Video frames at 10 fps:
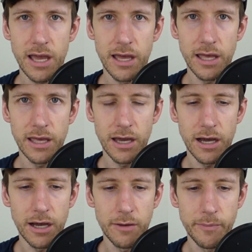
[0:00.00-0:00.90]
A
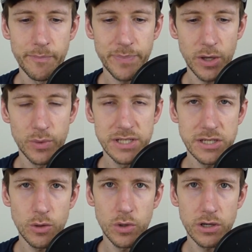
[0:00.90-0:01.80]

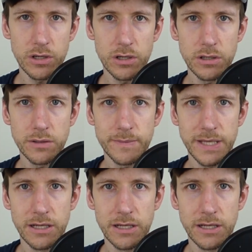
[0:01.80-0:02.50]
retail worker,